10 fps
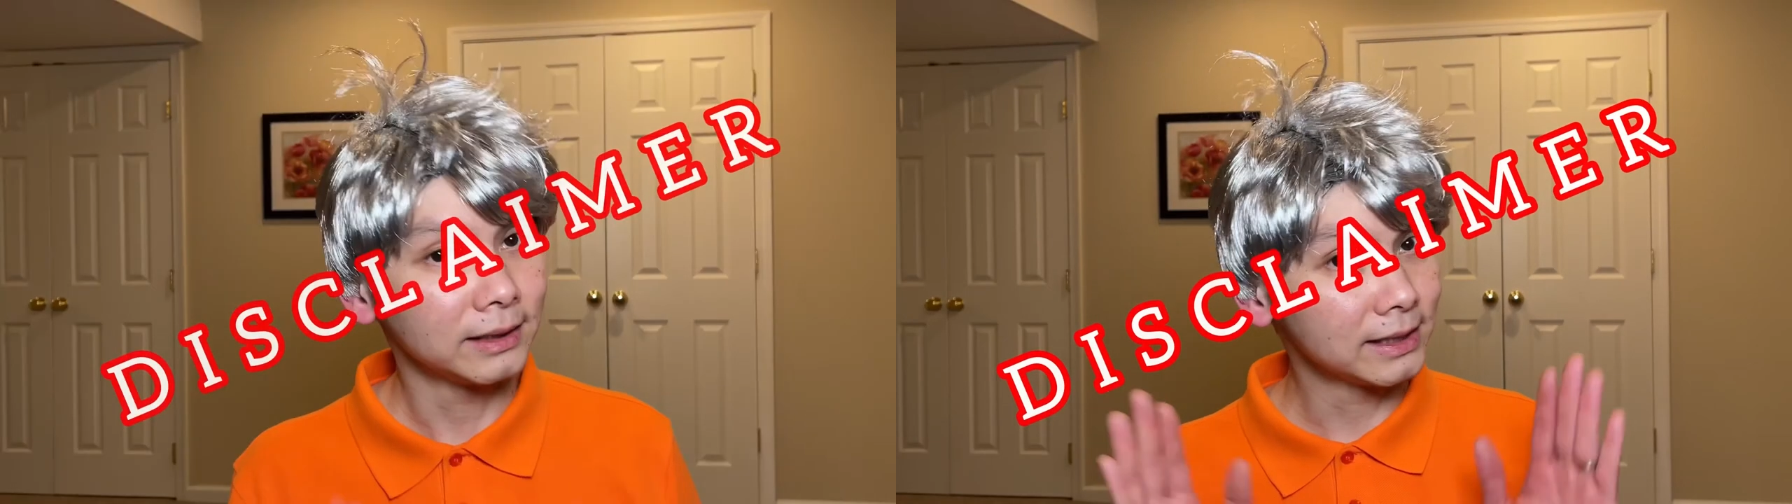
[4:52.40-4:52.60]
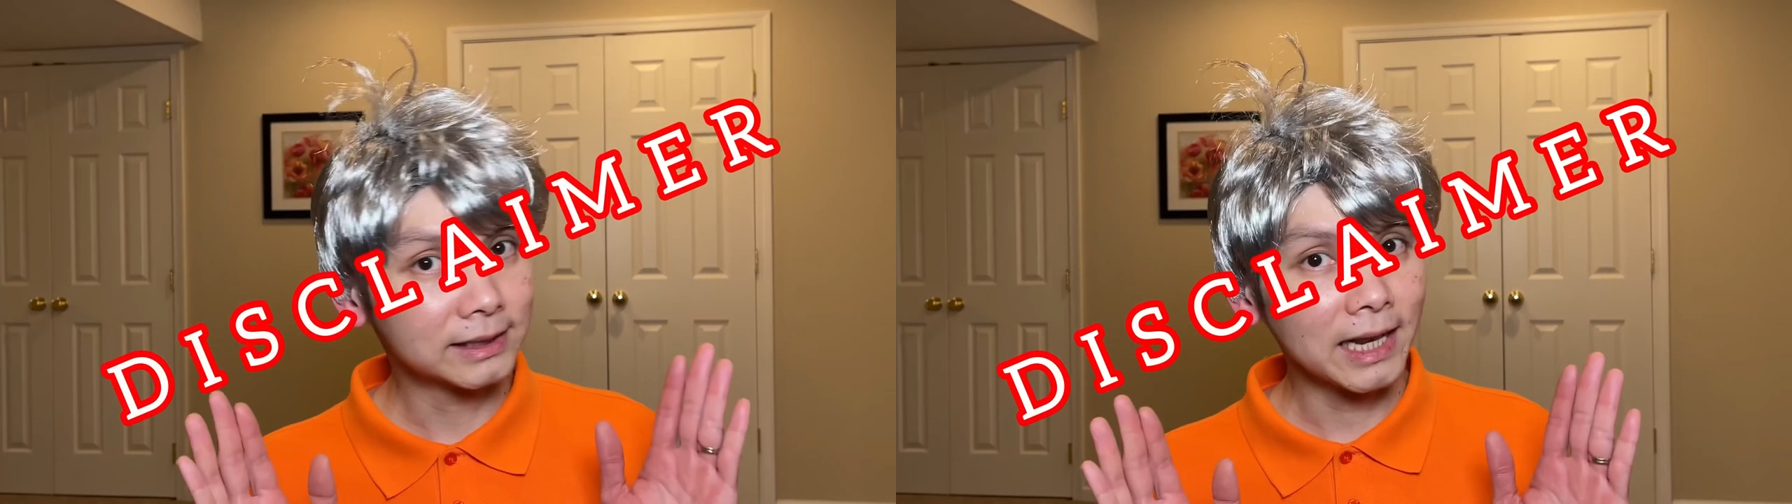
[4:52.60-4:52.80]

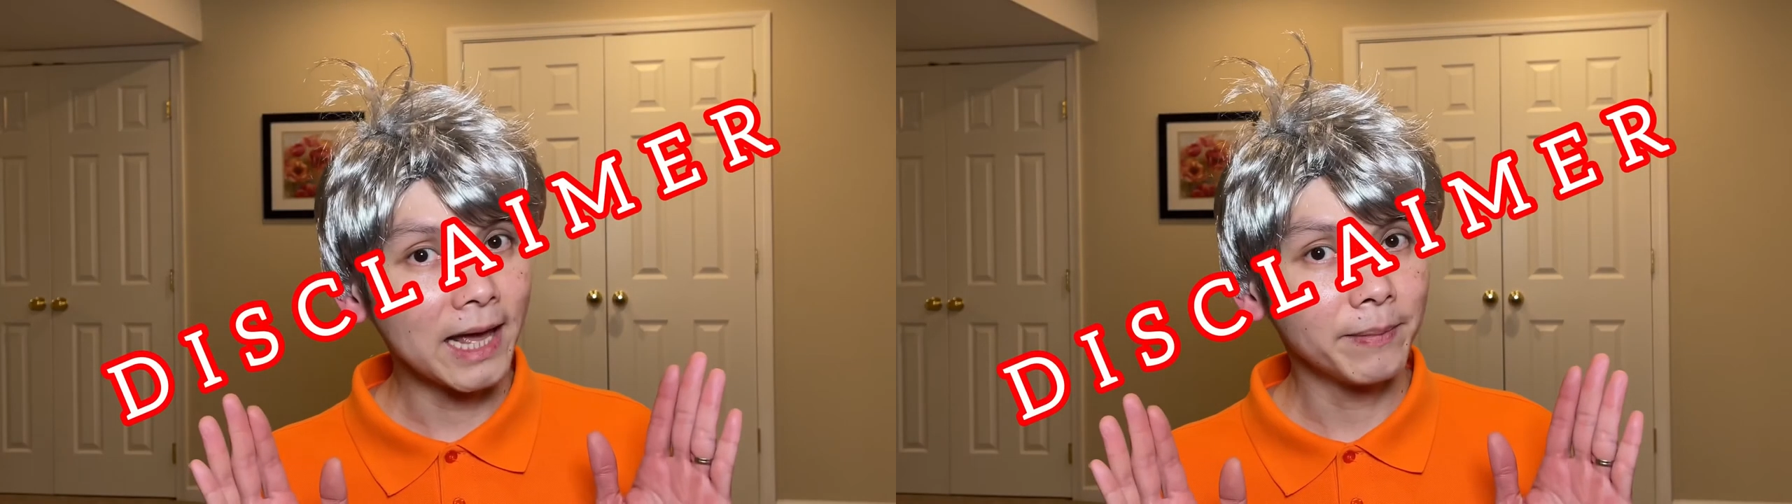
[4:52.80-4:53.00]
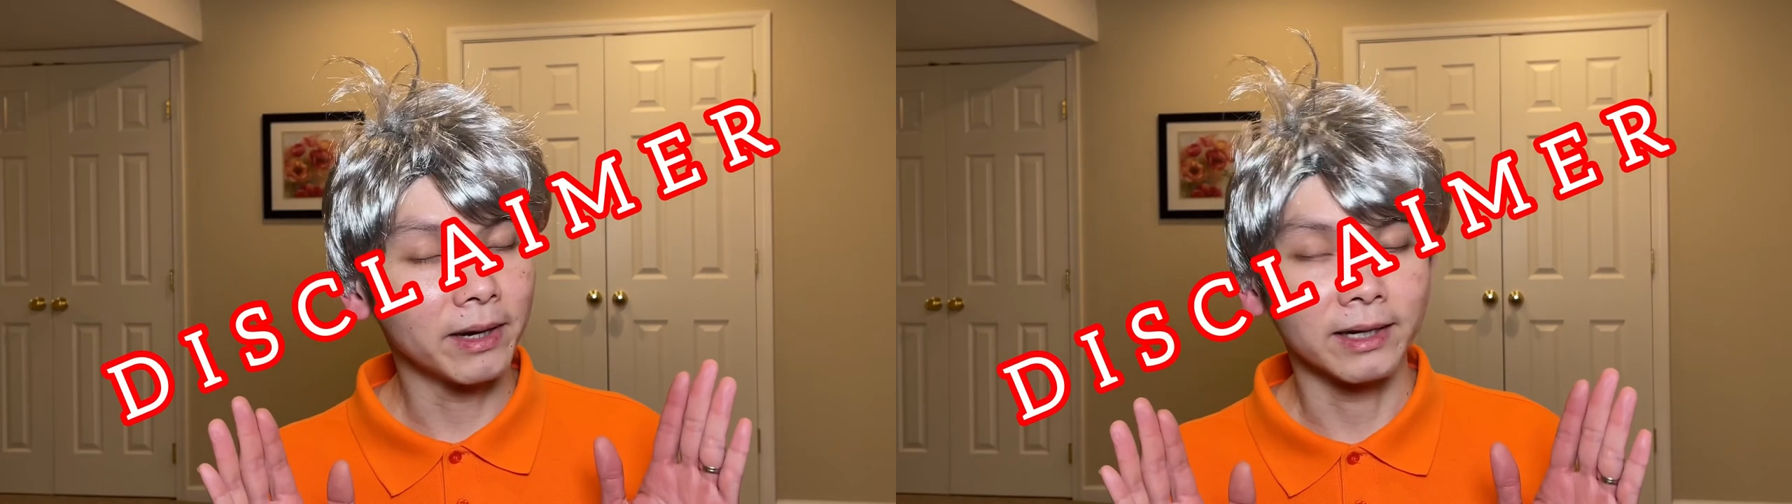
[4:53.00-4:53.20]

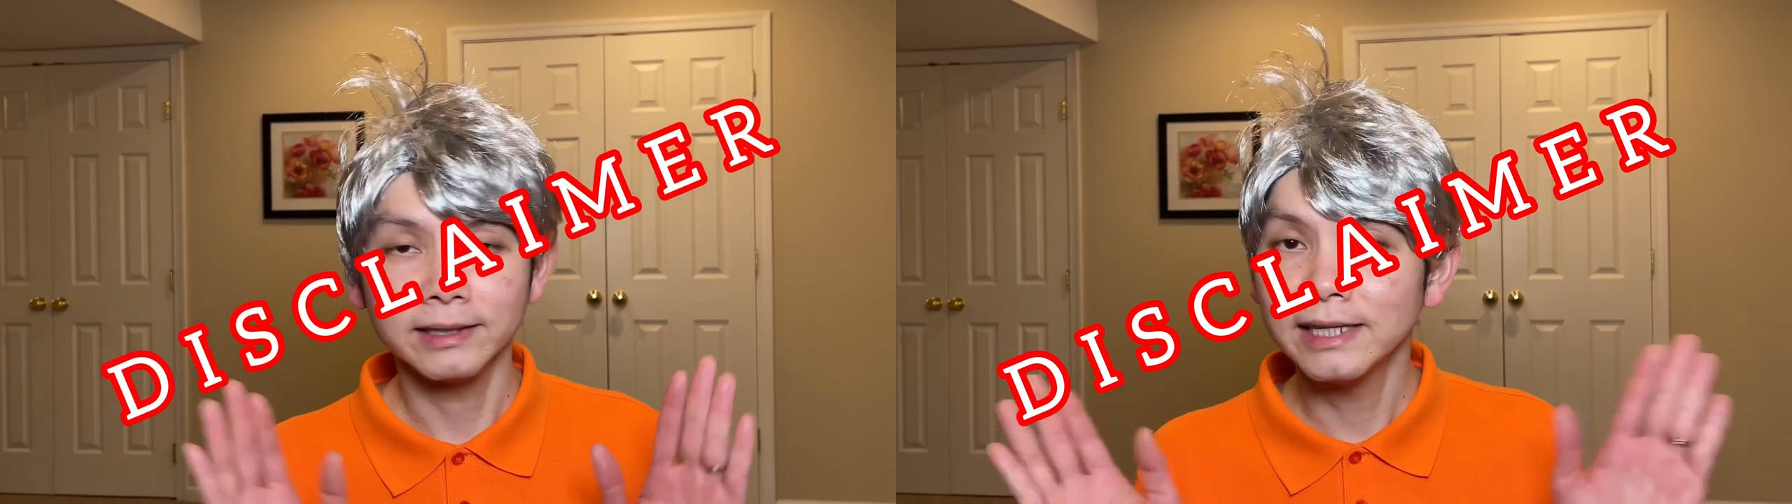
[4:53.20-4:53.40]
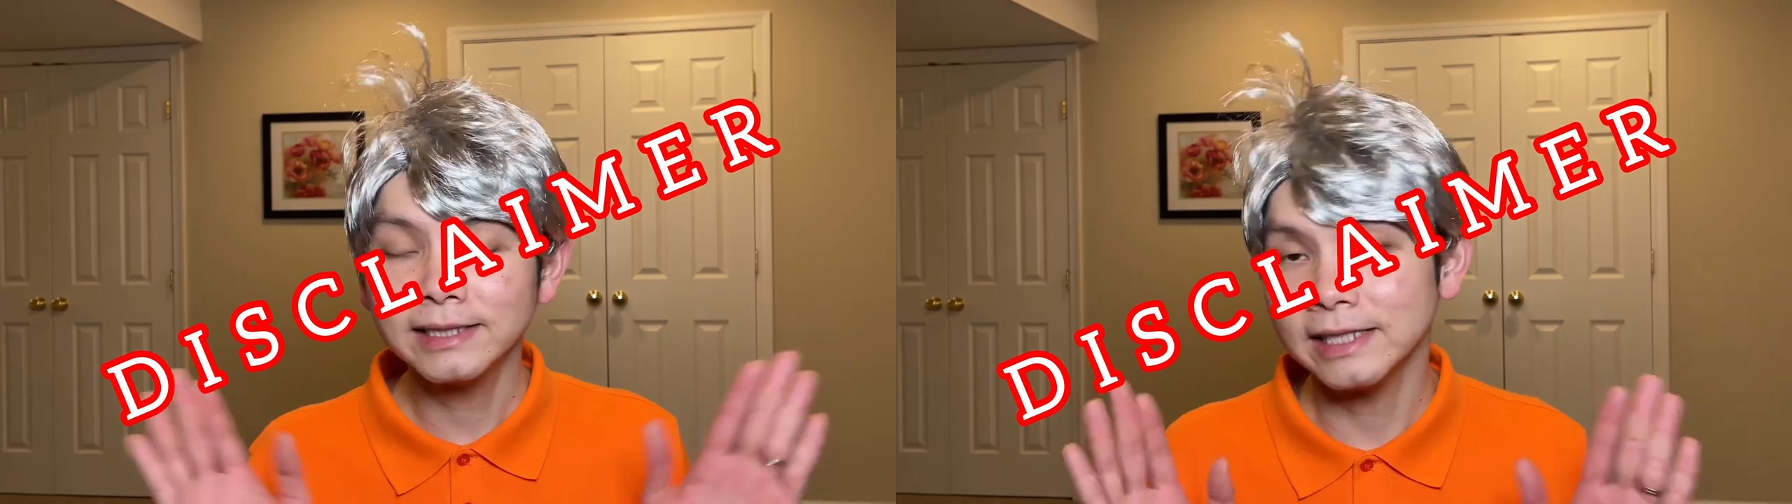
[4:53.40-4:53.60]
Disclaimer,
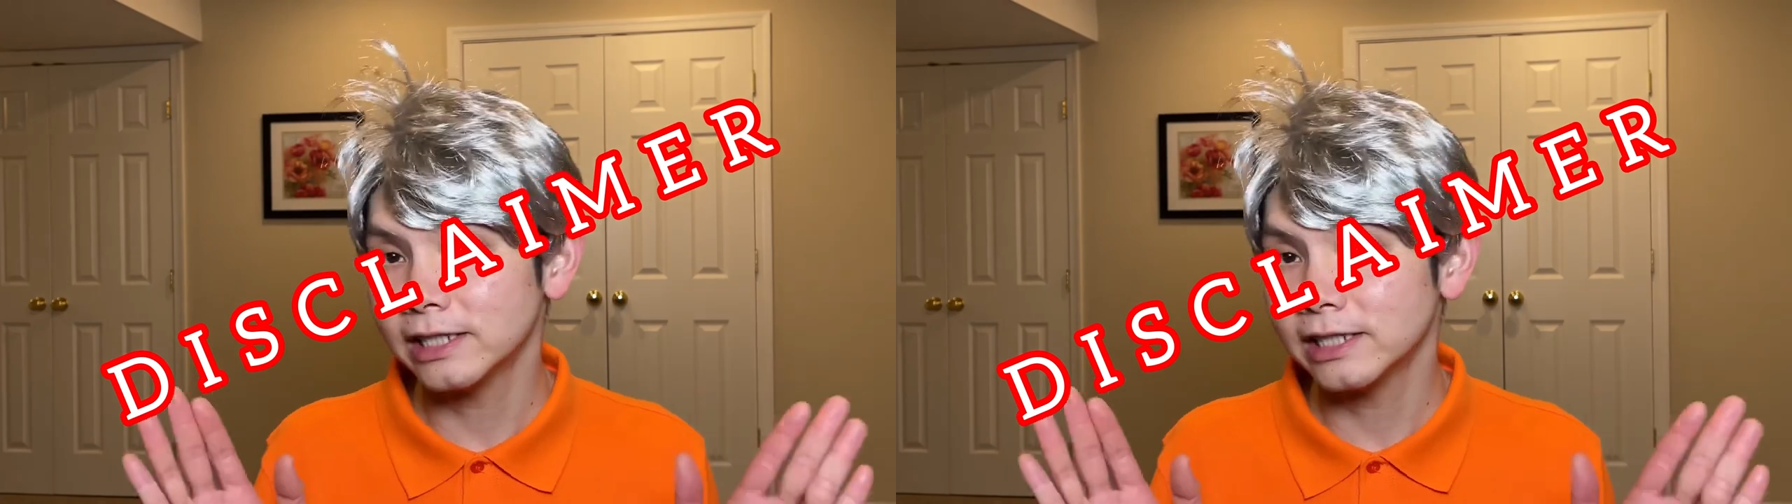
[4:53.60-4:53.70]
this is